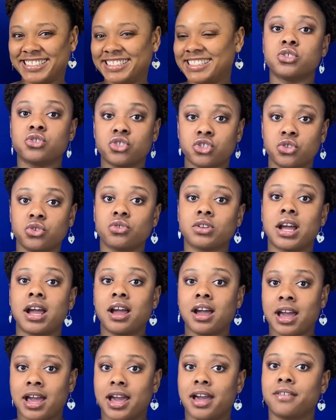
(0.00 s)
You do
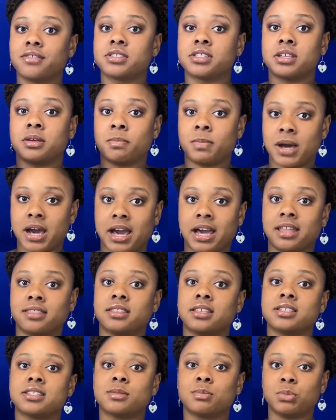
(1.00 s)
not have to buy
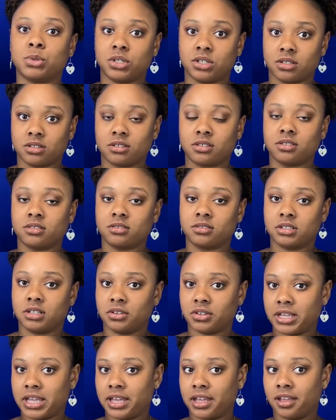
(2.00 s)
this book.
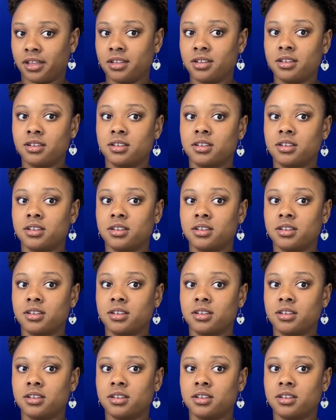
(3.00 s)
Okay.